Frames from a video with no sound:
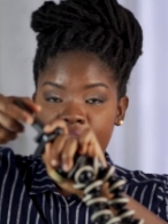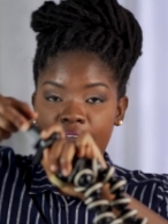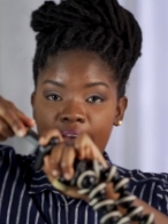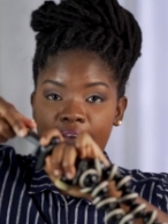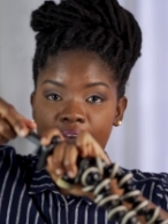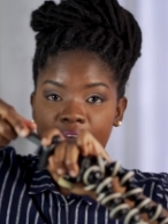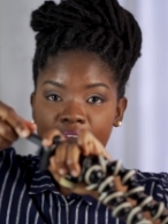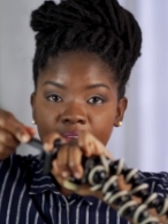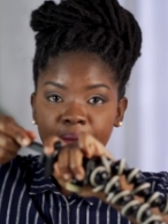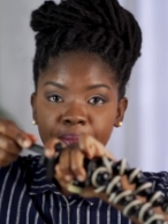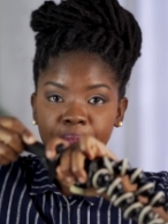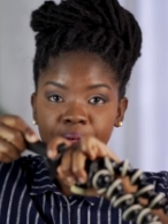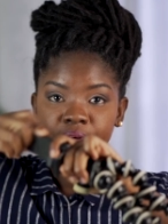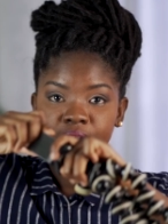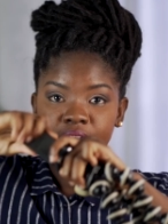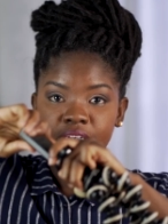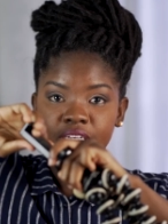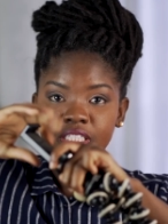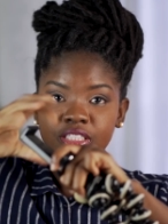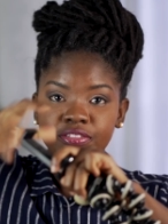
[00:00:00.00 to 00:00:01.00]
I
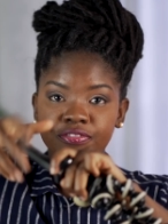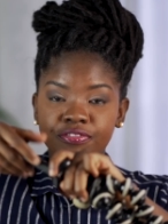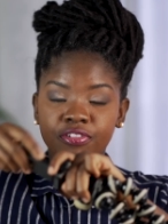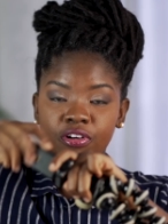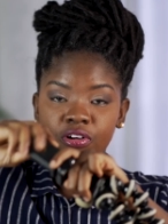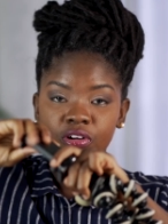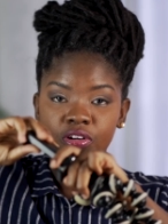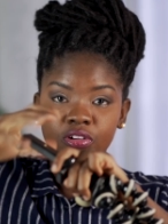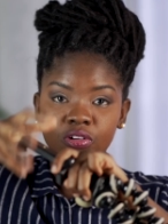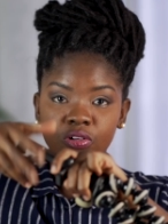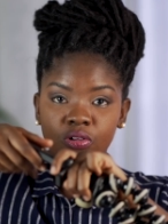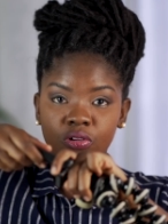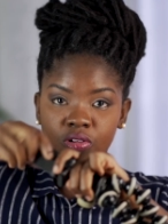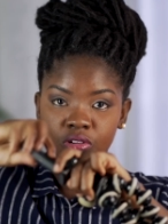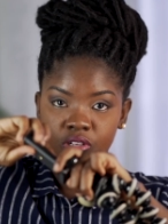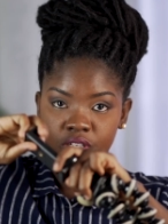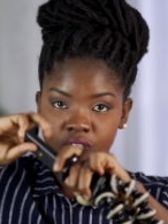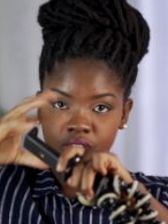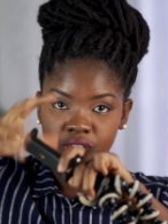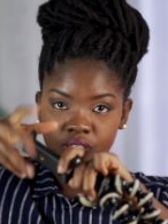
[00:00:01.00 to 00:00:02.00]
put this phone
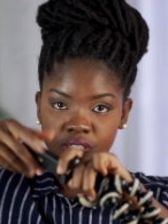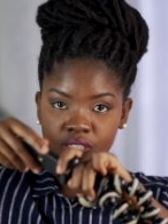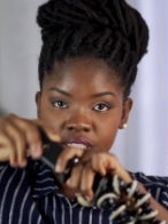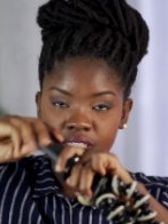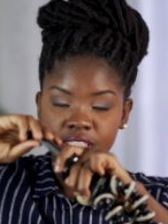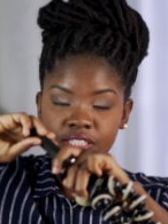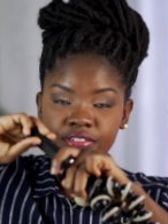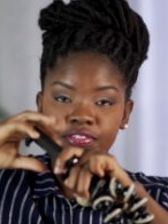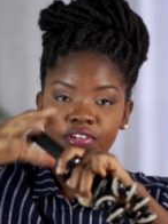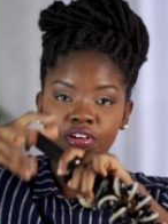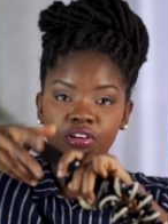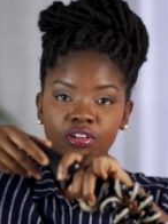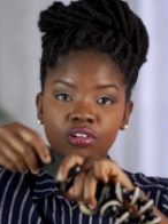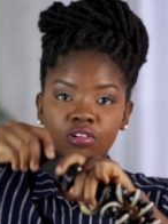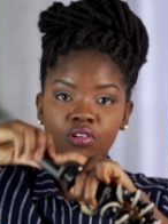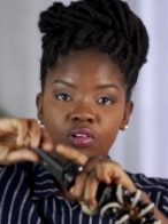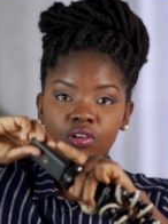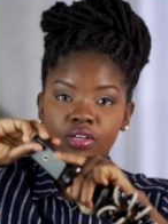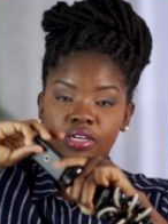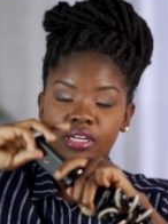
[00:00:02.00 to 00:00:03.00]
holder. This phone
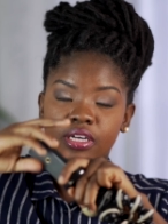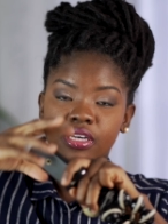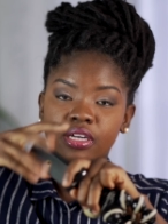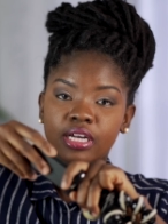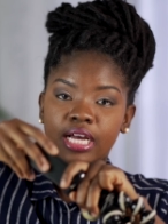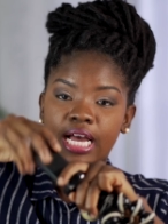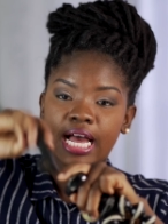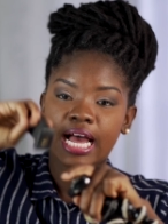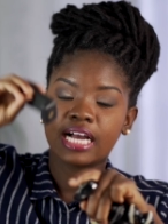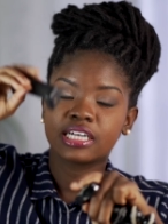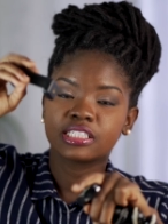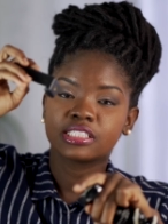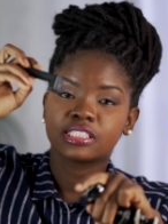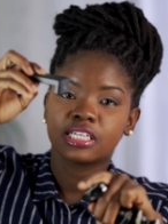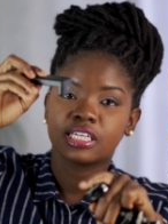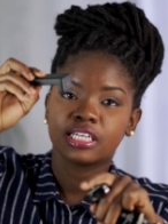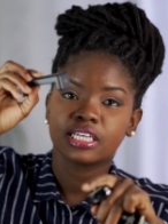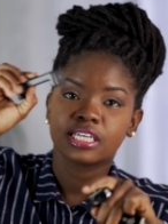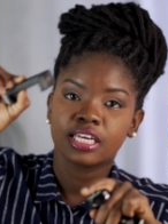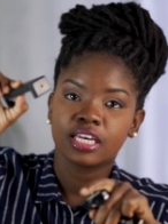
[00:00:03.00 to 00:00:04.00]
holder
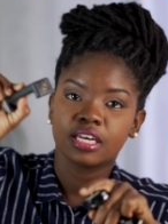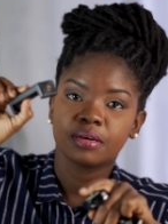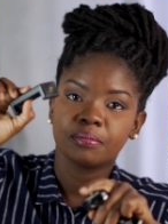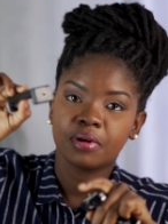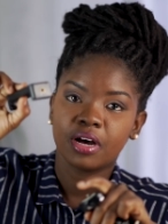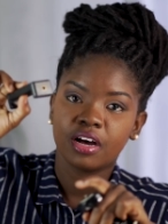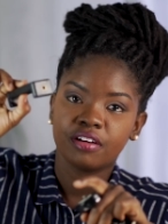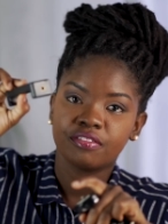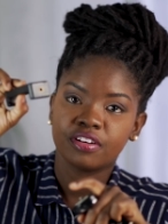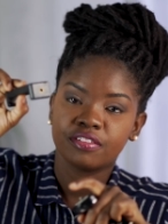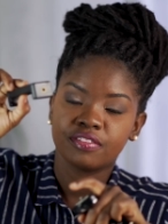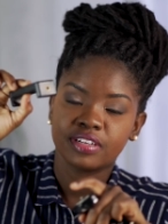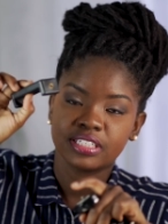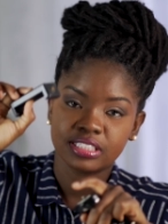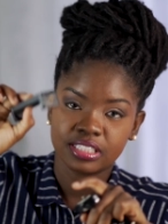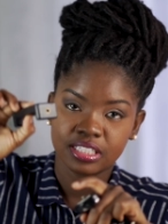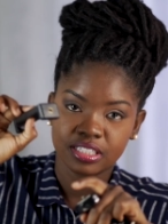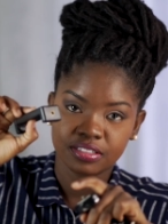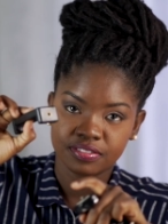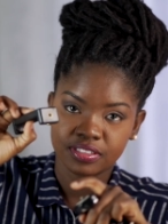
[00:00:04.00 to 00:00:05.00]
actually came off of a
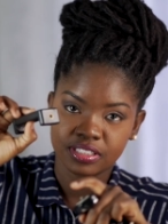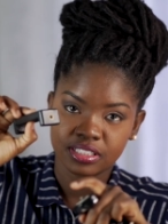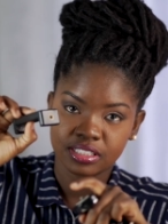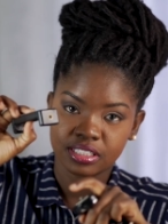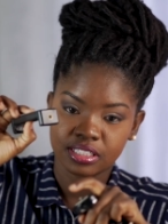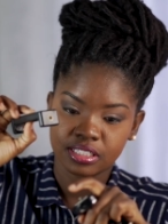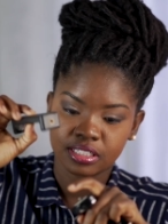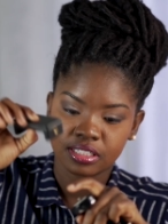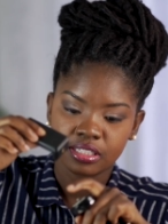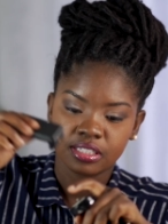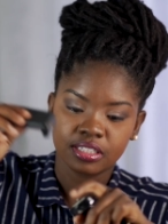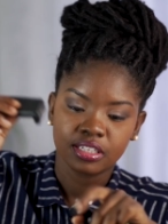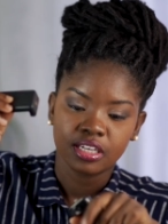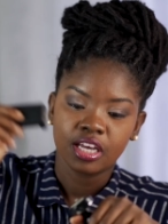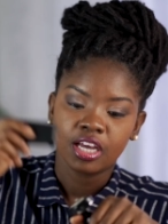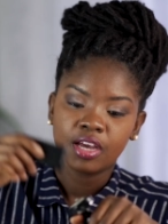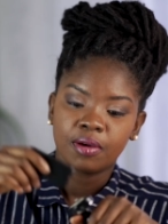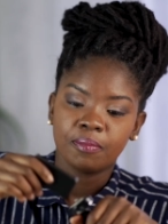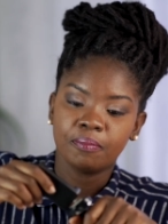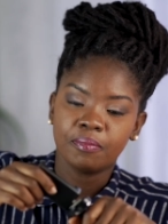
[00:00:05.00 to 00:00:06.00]
selfie stick,
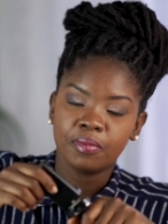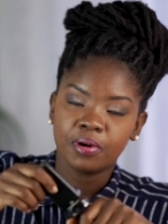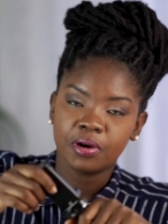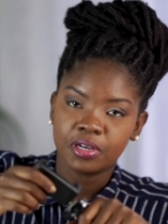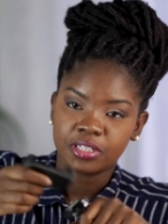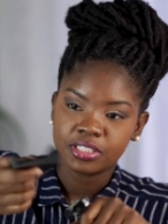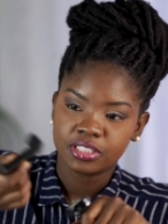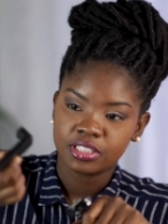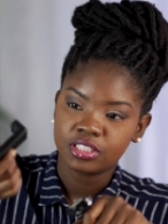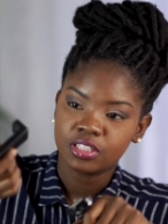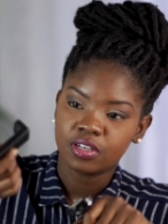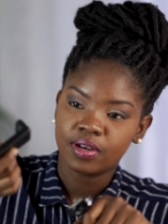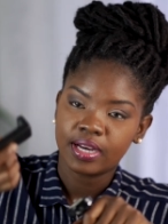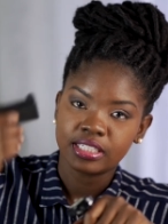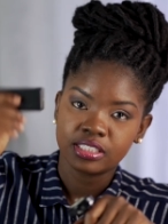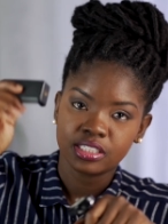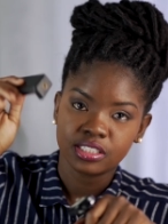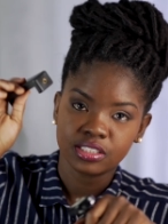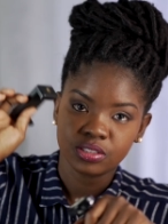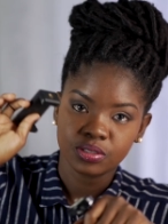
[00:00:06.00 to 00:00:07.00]
but so I
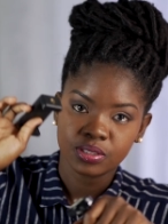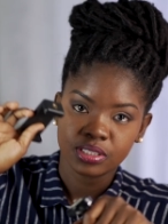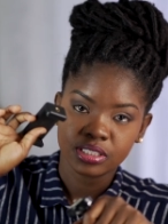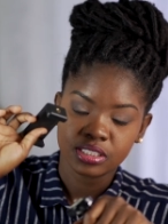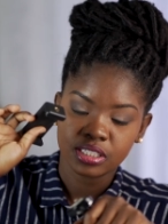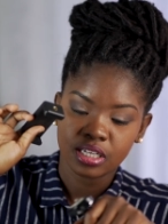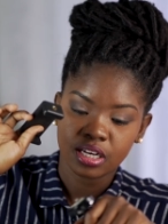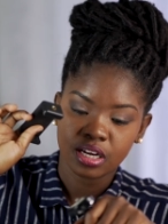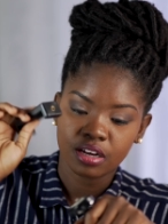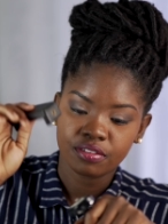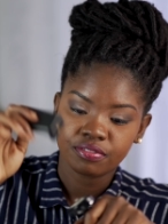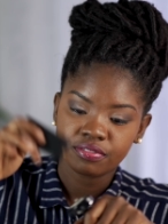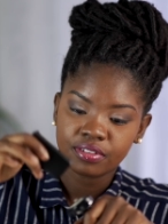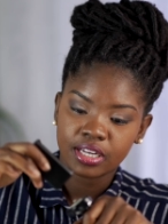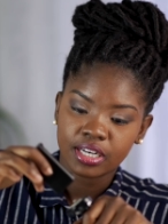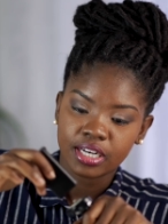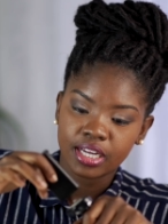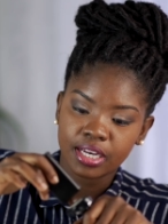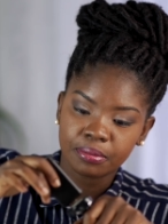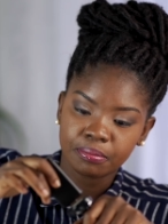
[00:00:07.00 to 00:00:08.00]
just took it off
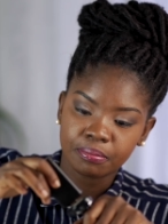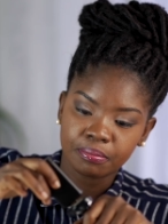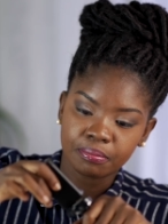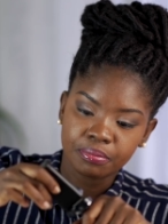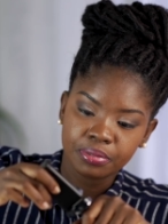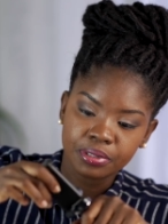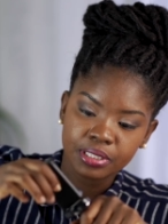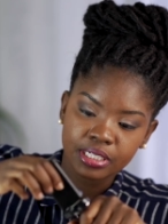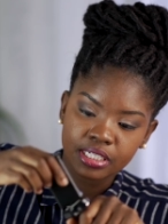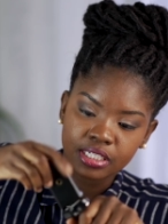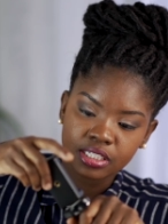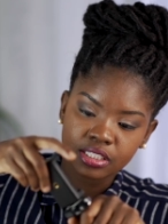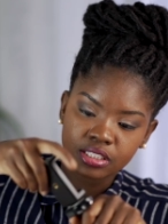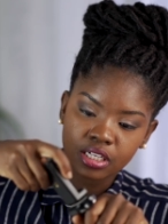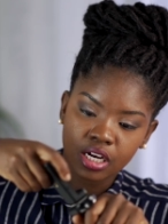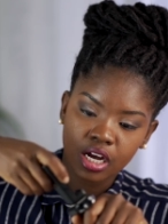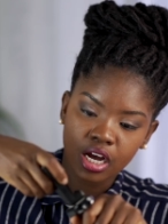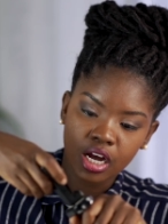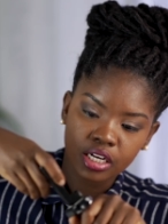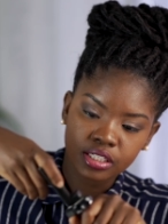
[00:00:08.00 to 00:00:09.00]
and I'm putting it
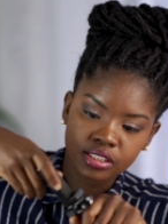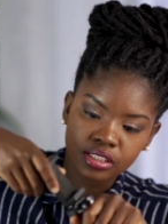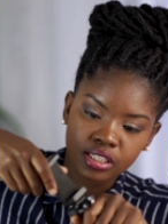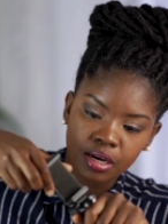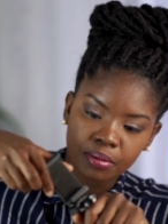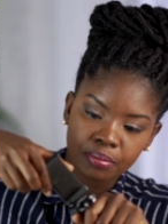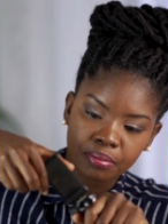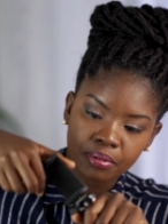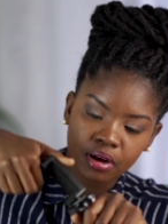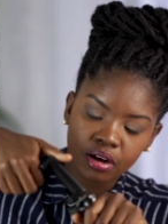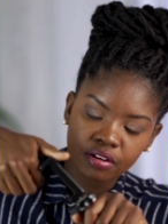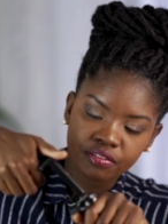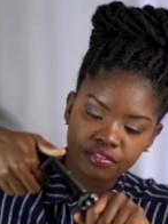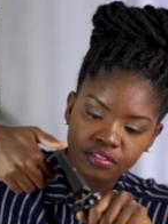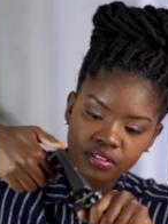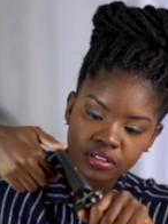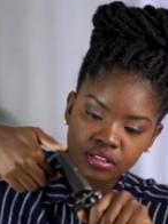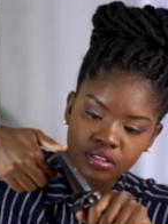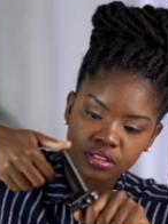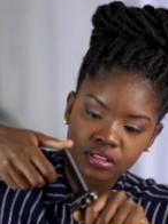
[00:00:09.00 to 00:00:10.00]
on top of
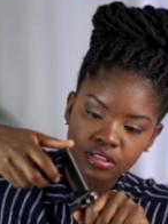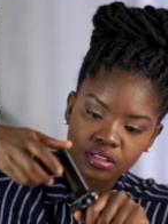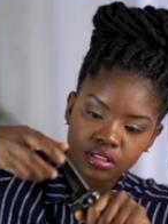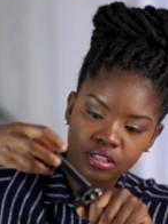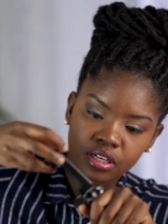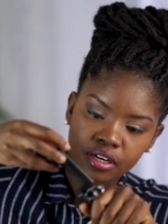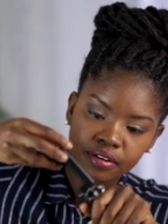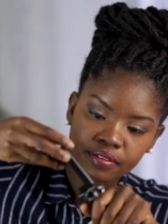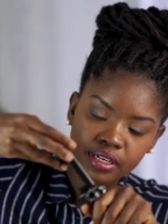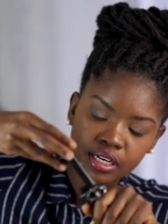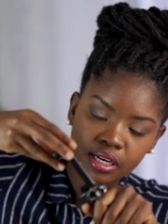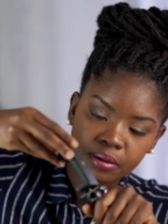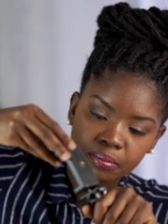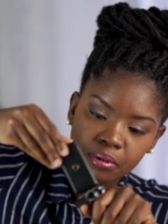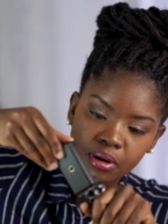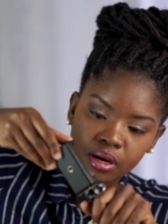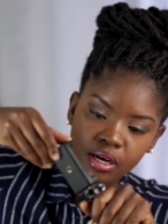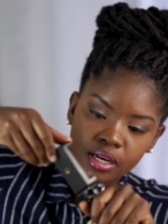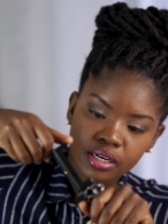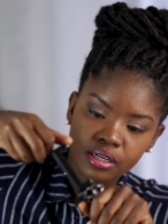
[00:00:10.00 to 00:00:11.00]
the
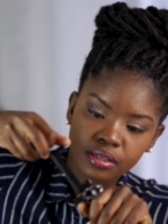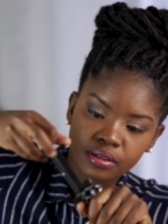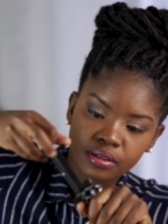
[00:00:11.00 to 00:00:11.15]
GorillaPod.